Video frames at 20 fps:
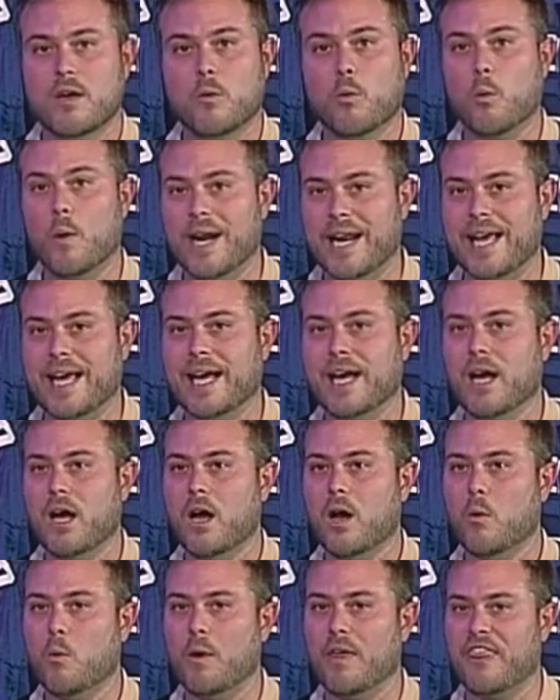winning
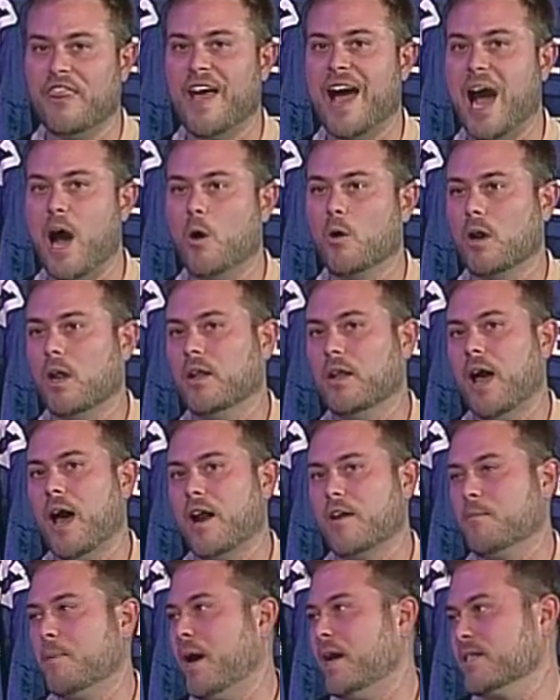without a
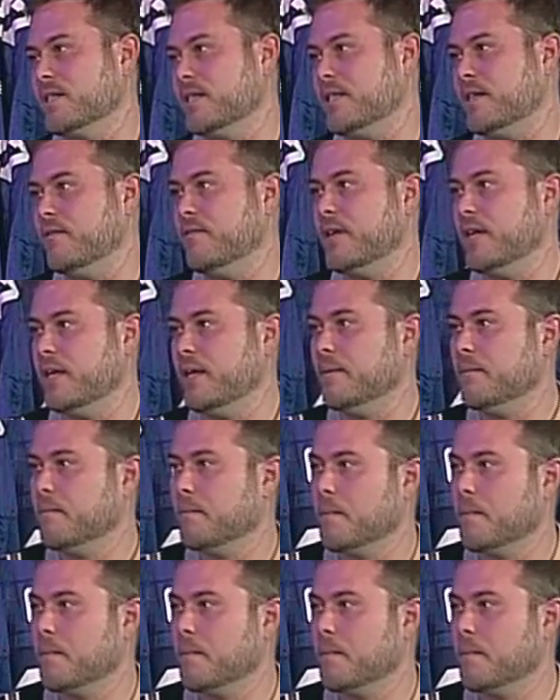lot of positivity.